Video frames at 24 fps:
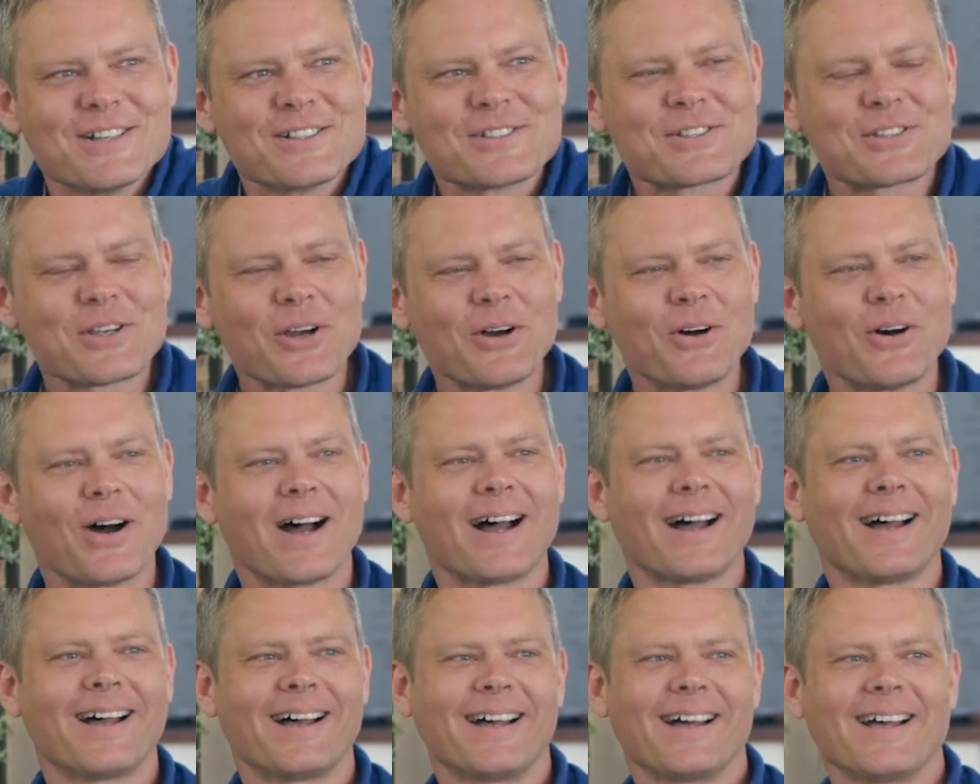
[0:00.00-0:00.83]
So
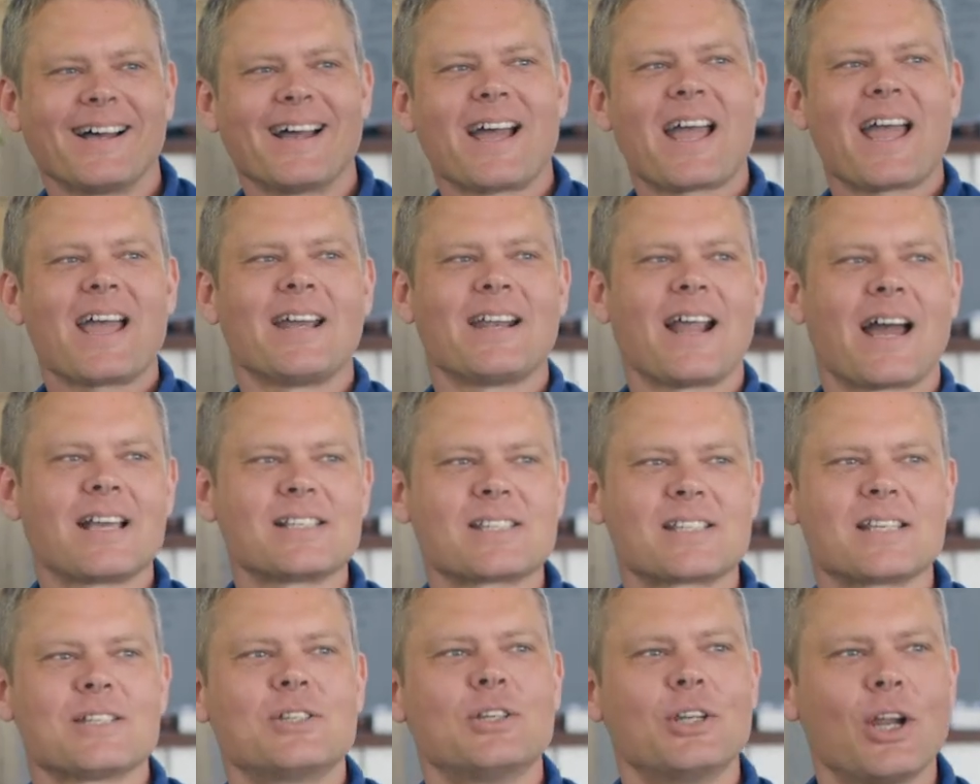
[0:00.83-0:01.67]
uh, and I
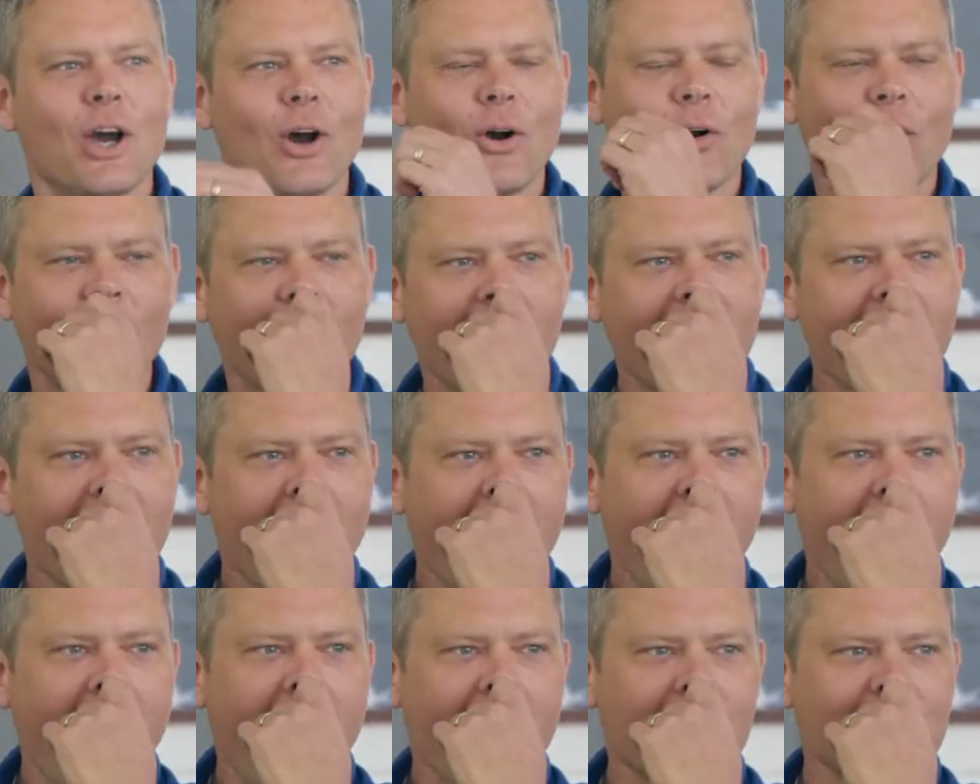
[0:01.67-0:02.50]
said, you know,
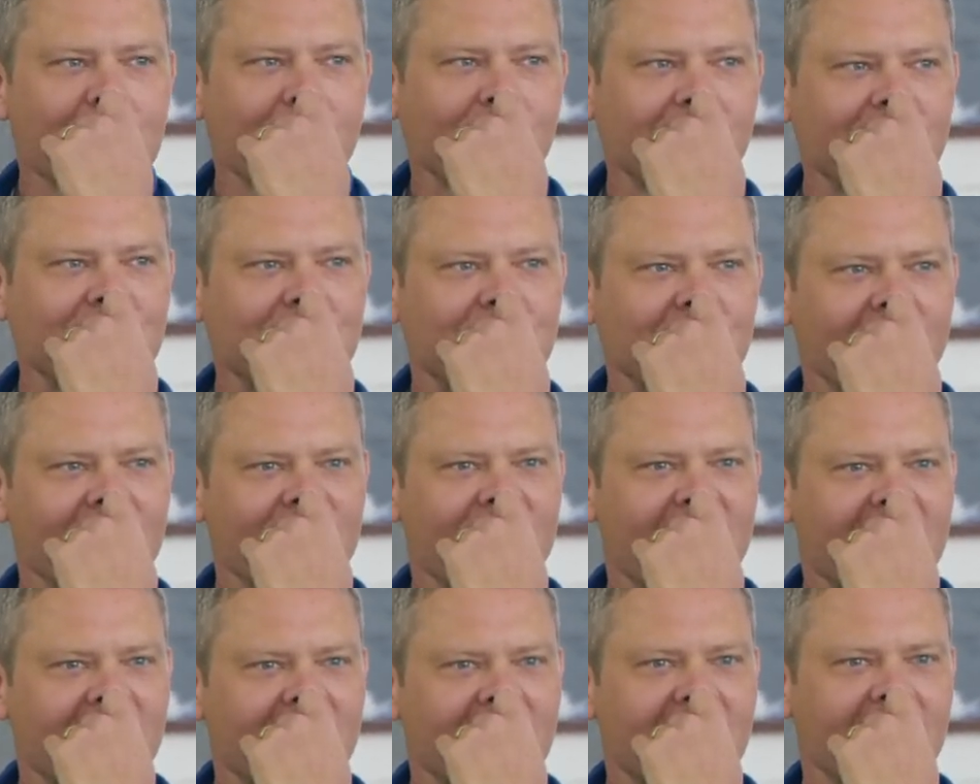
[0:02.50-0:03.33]
I'm pretty sure
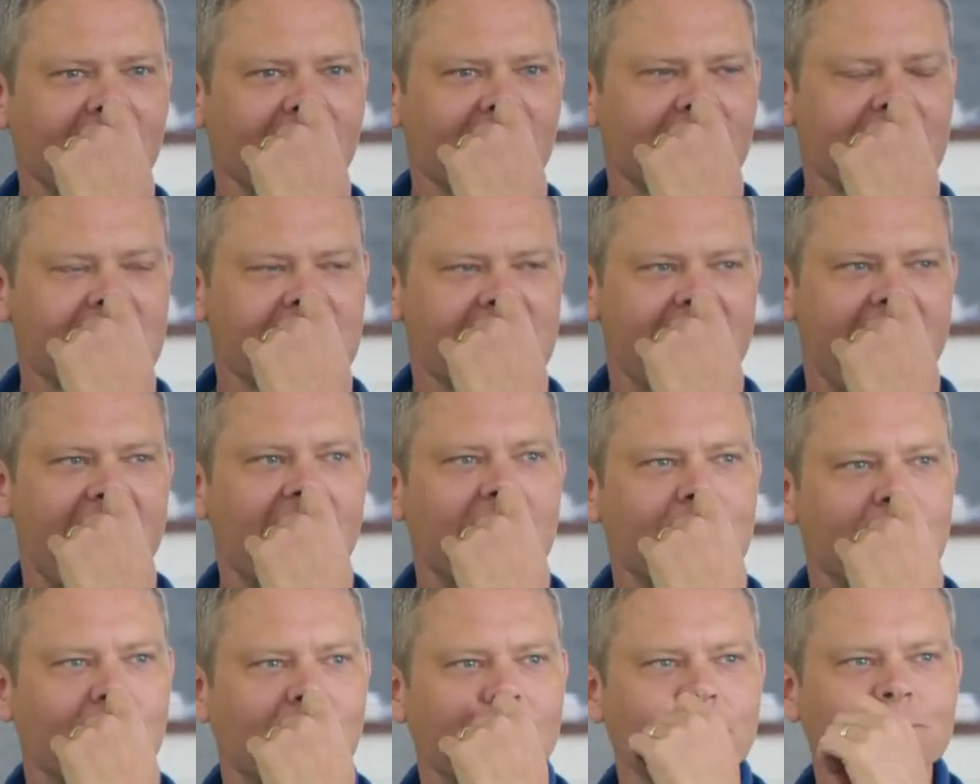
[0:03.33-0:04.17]
if I kill this
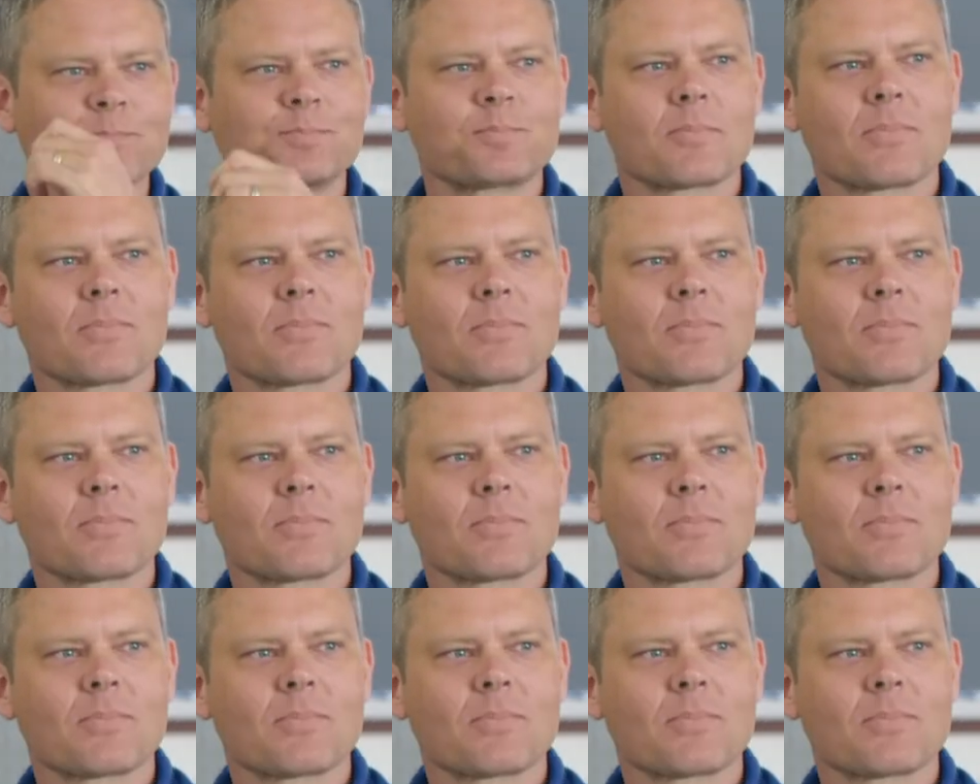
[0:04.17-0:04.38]
animal,